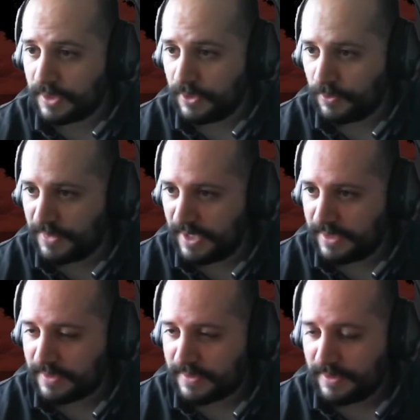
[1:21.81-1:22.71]

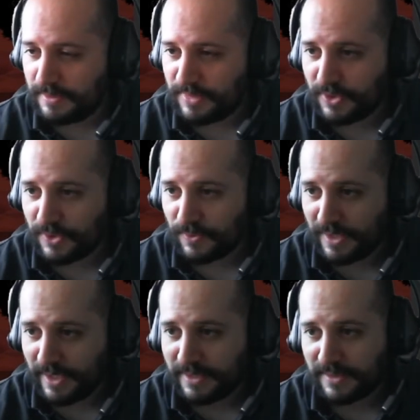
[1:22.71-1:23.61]
illuminate the scene because we
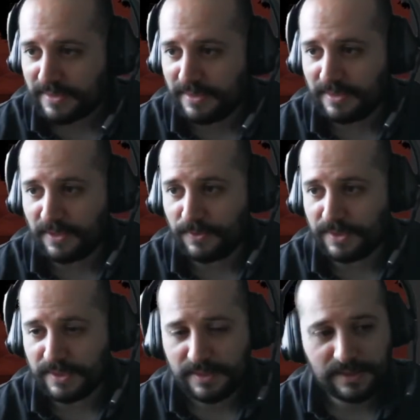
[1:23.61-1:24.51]
like the scene how it
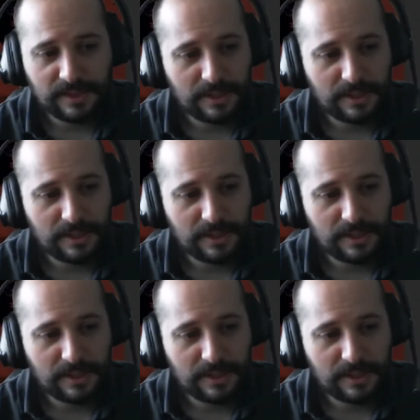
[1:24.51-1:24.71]
is,